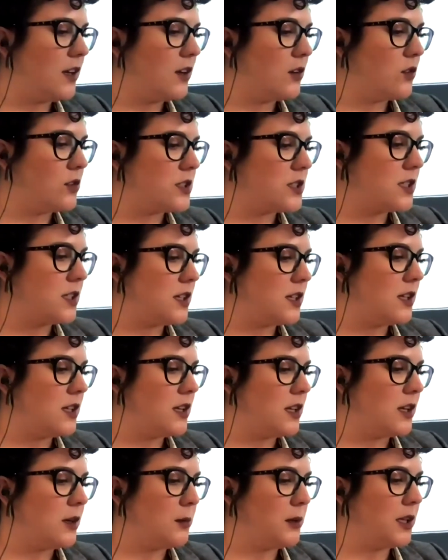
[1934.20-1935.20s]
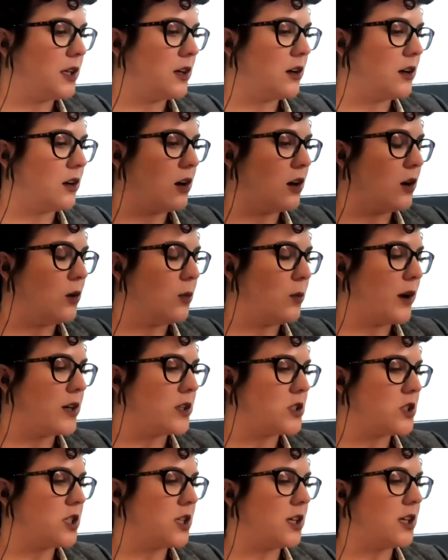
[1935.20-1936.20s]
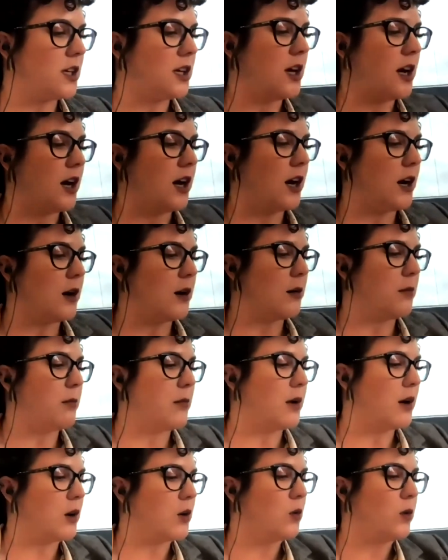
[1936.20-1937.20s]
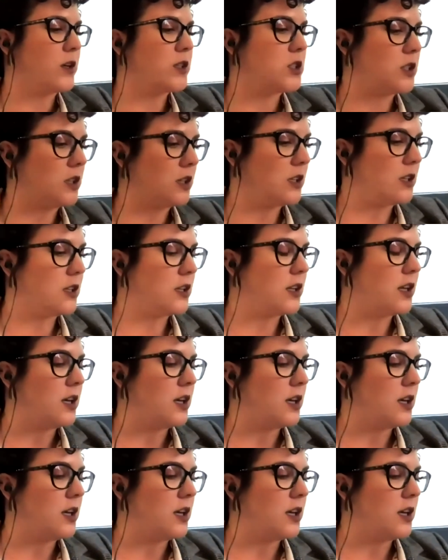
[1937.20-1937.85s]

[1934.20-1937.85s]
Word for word: Kristen, Emily, you're all watching. Um, a question